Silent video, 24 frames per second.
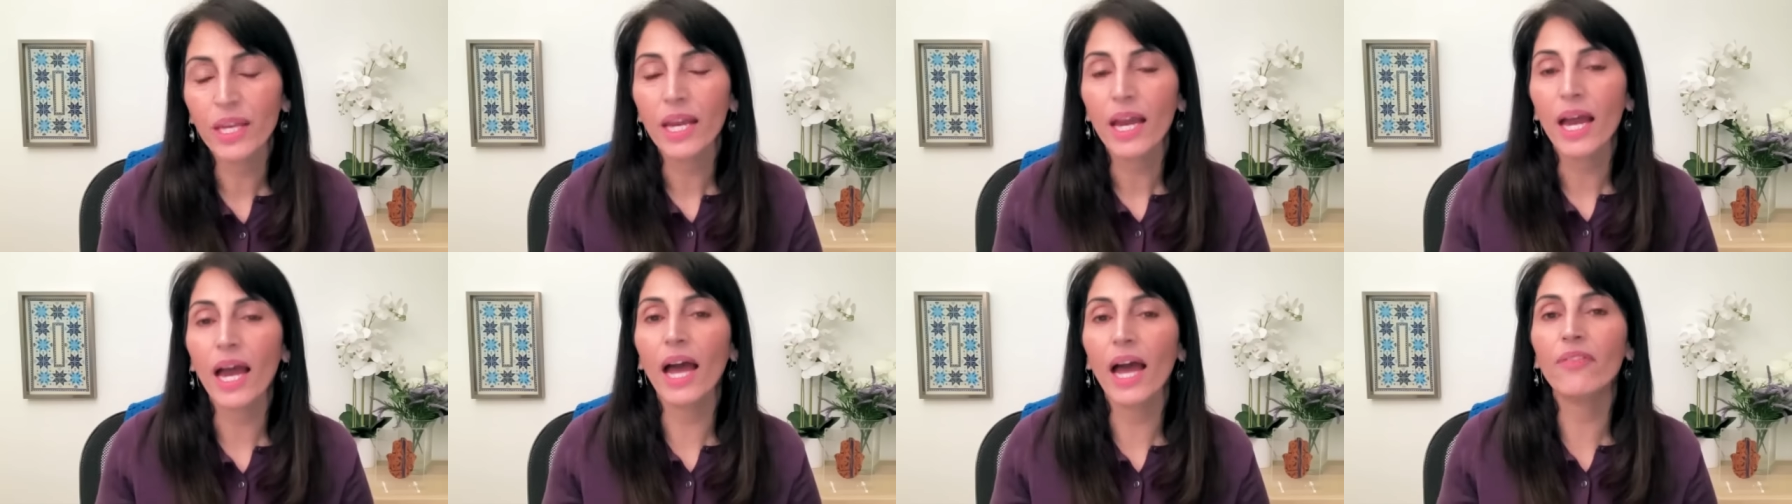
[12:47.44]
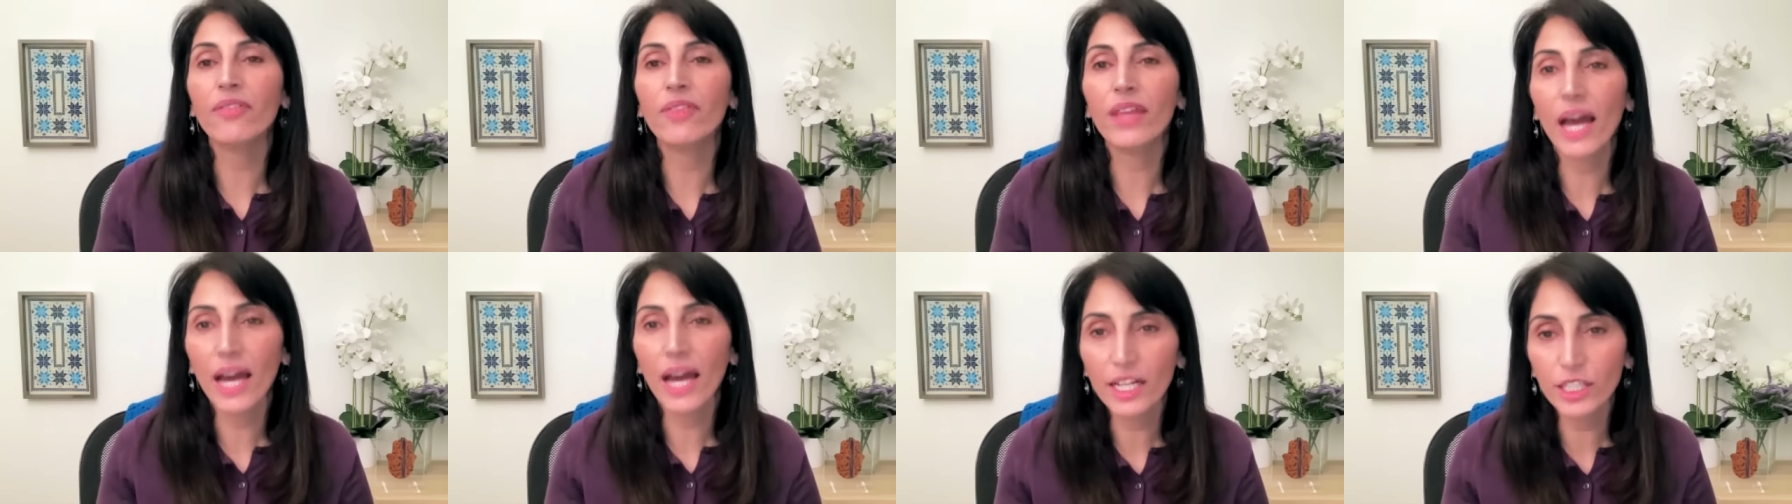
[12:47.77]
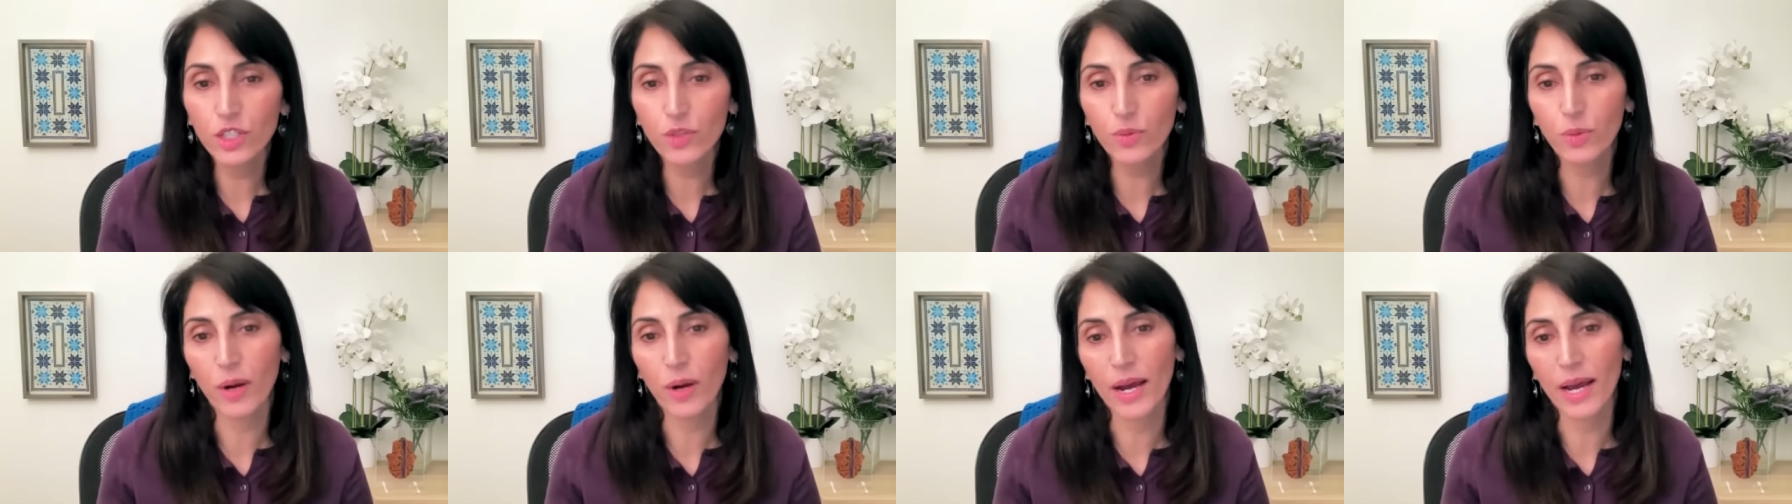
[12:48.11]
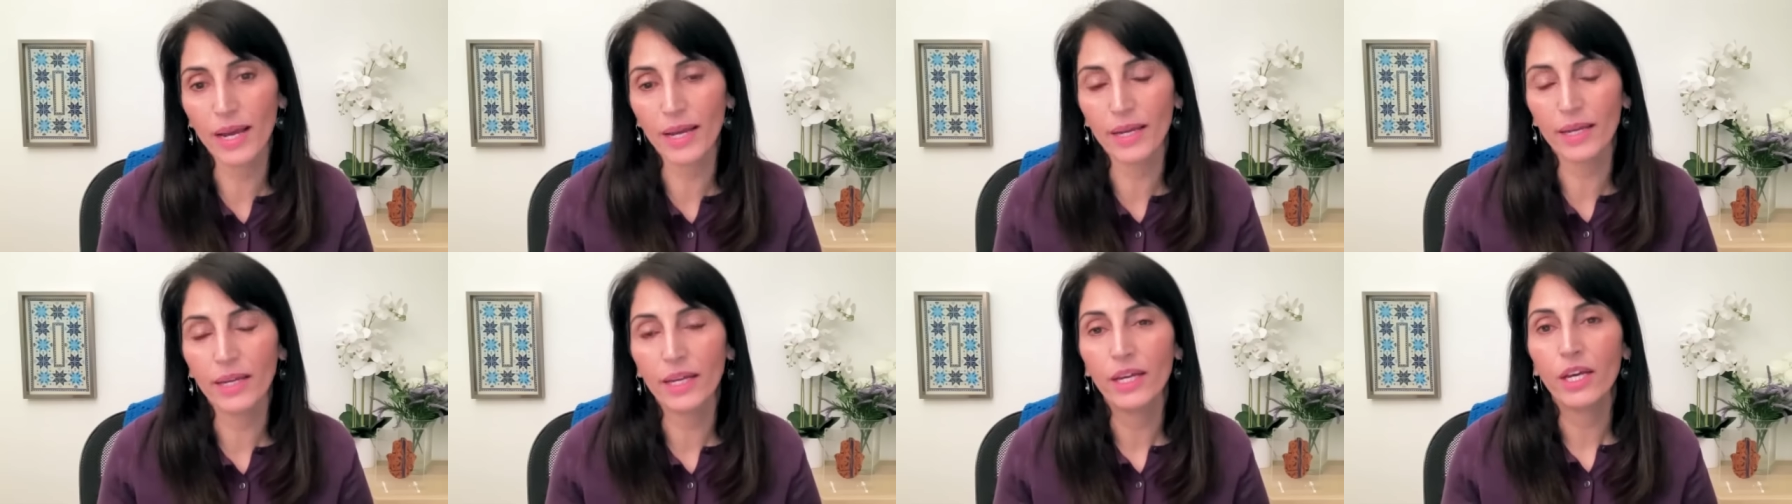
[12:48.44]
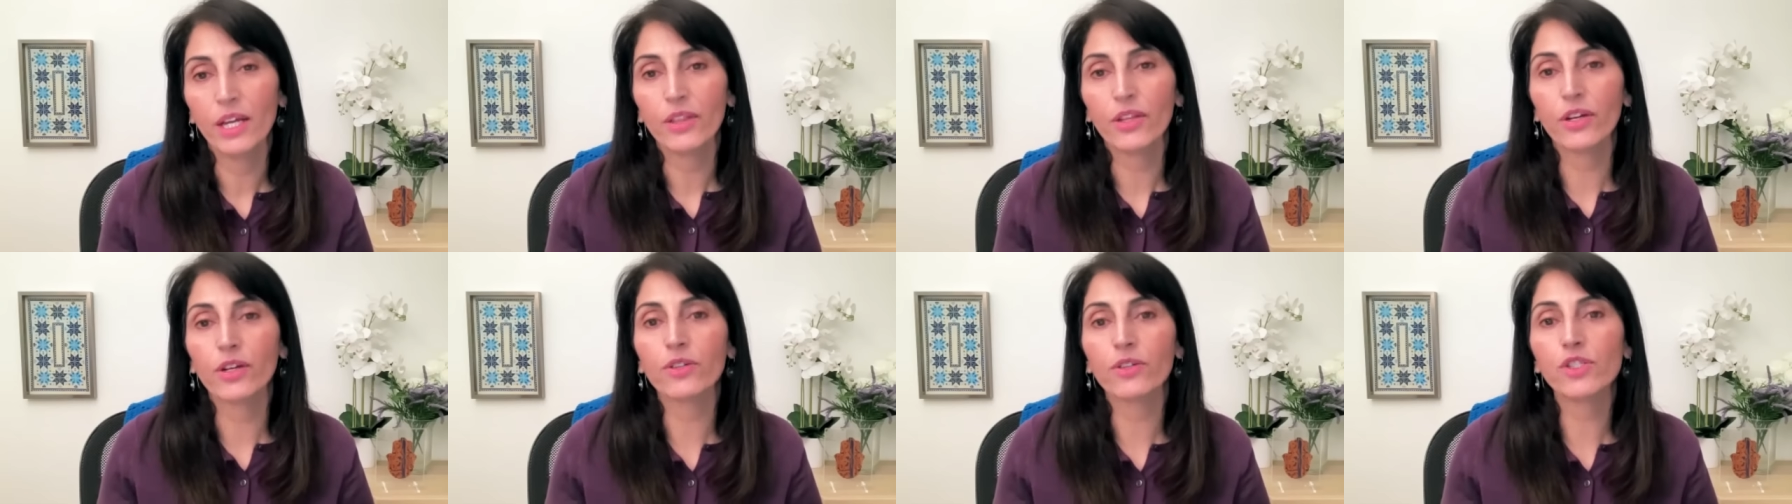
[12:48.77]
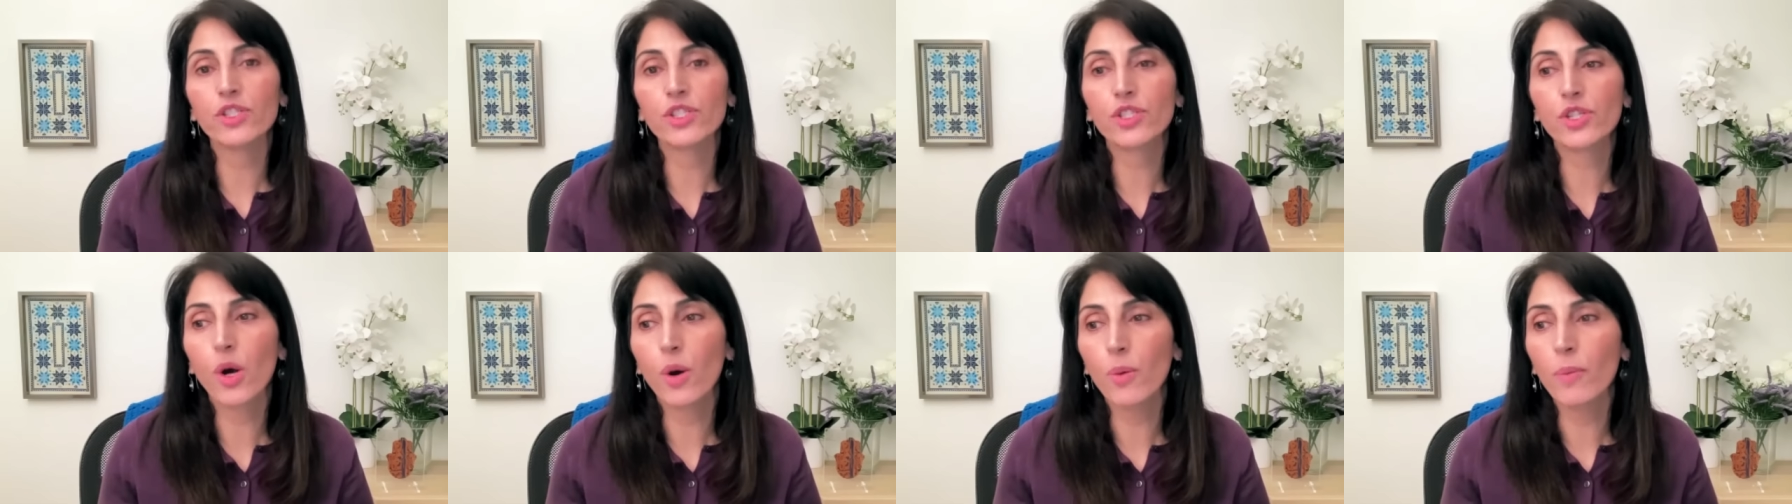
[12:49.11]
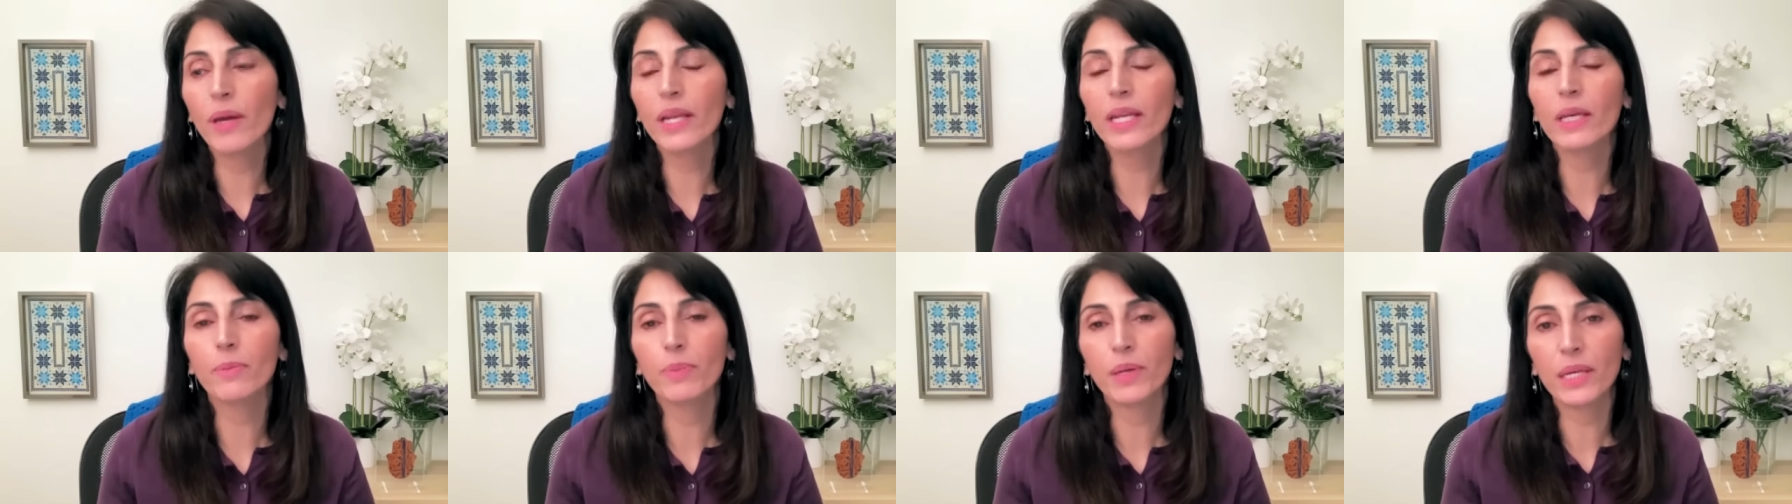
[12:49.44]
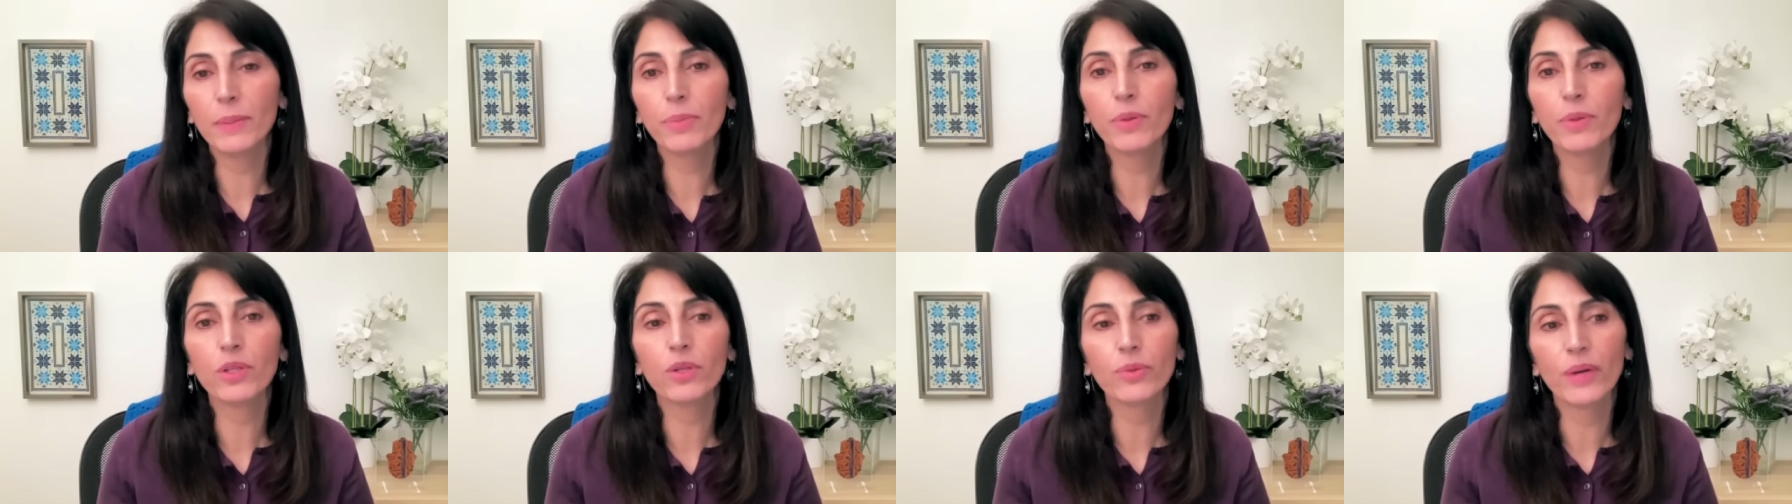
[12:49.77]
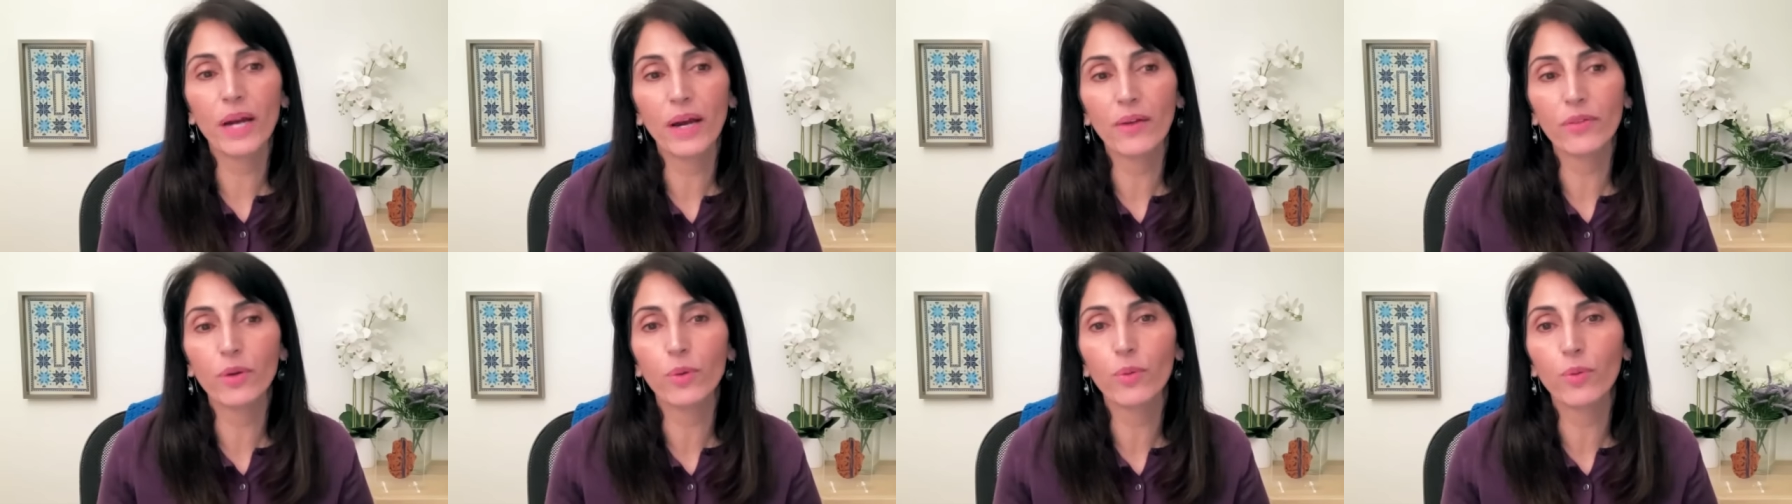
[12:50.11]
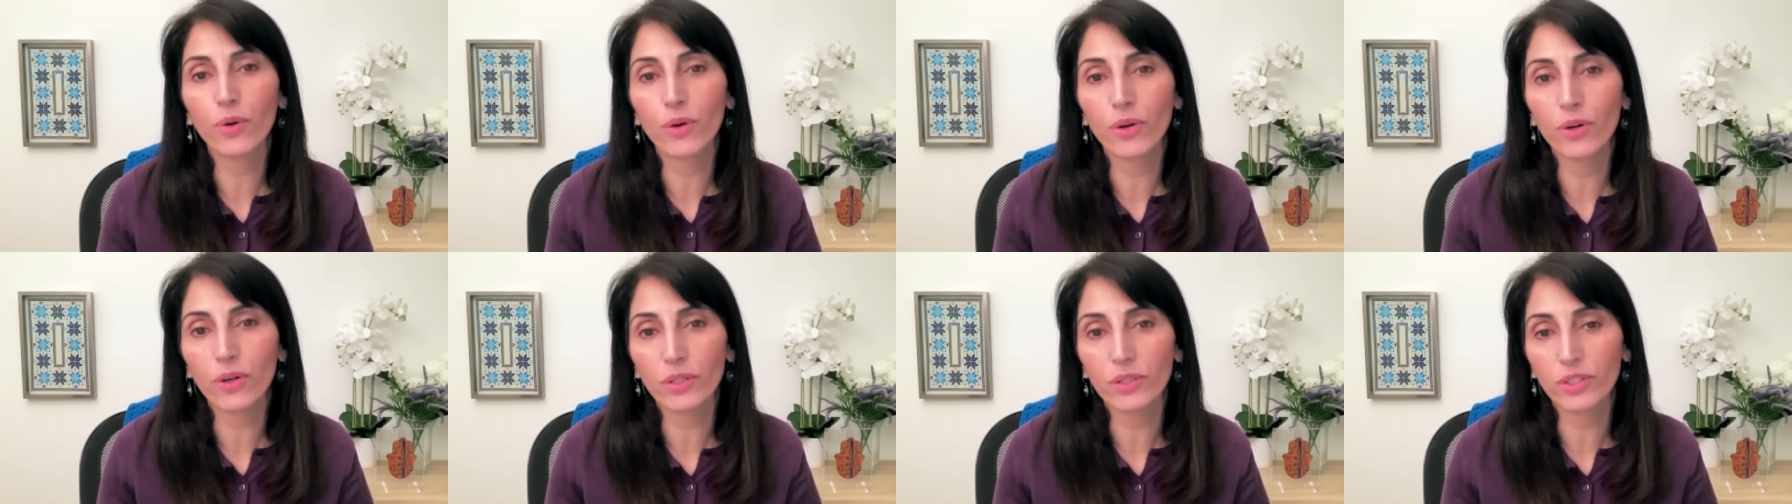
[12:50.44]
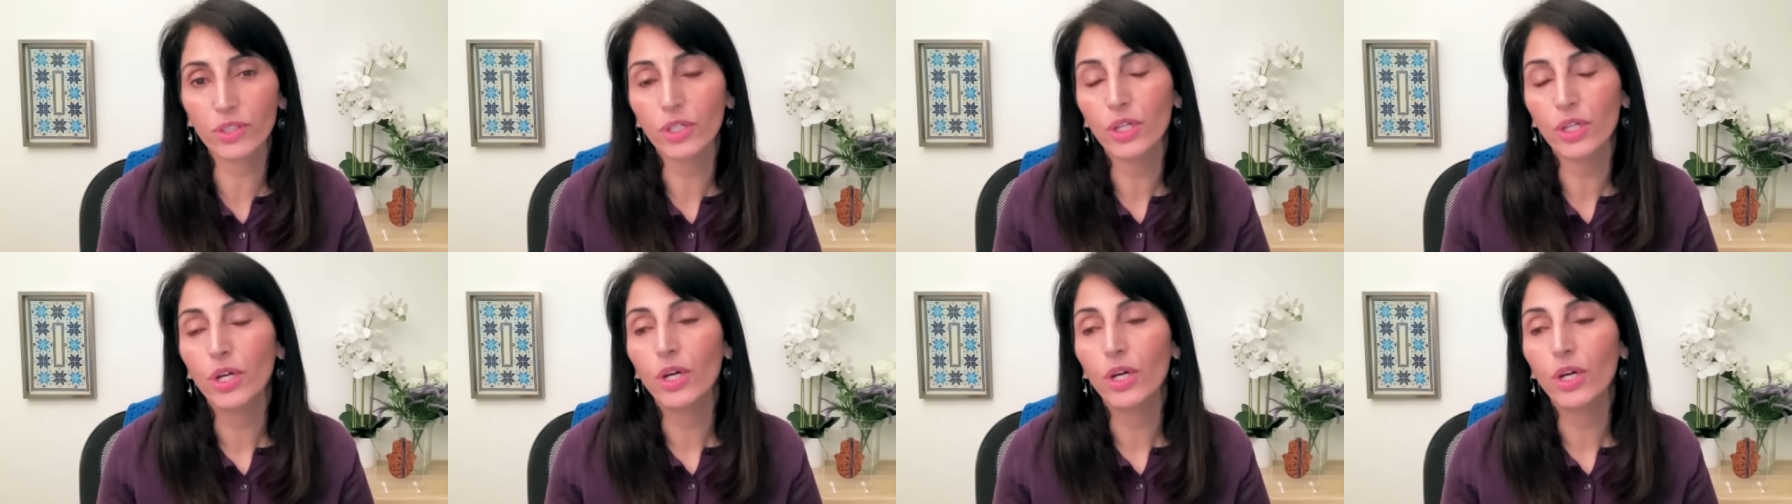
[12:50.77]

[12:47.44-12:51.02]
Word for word: And that's why there are so many people around the world